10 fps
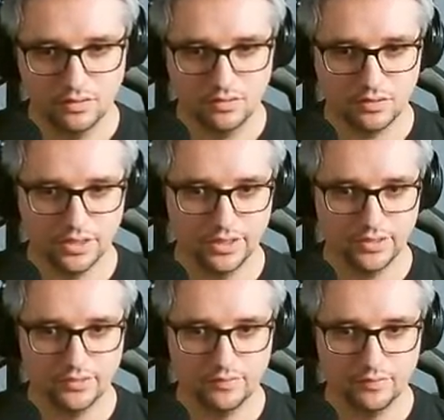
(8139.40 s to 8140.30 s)

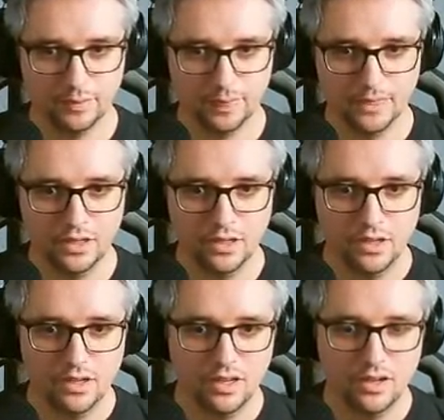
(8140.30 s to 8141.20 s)
Okay.
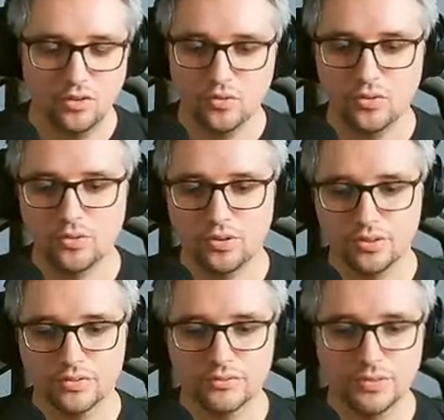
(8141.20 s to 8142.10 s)
Oh,
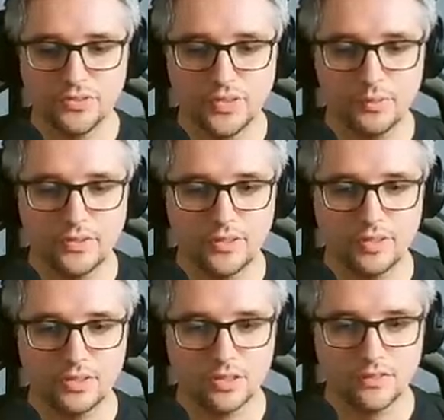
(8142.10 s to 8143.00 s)
first time I see
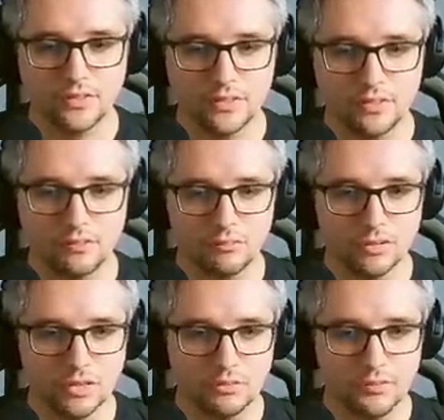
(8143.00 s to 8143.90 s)
the chest.
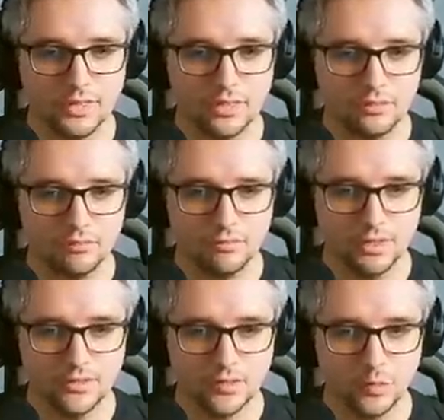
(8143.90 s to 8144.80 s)
Probably
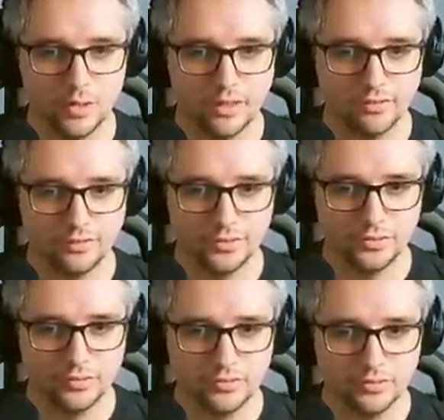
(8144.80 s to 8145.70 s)
missed quite a
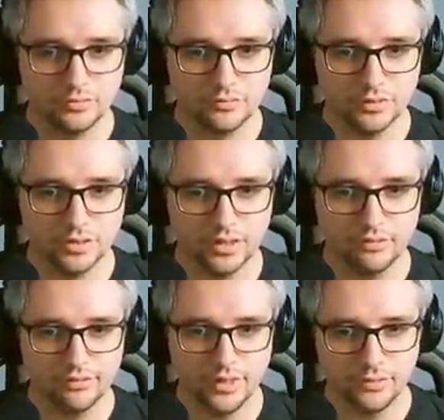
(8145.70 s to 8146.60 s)
few. But uh,
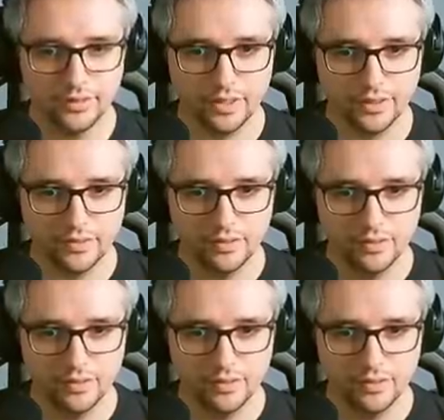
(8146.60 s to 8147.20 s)
I'm fine with that.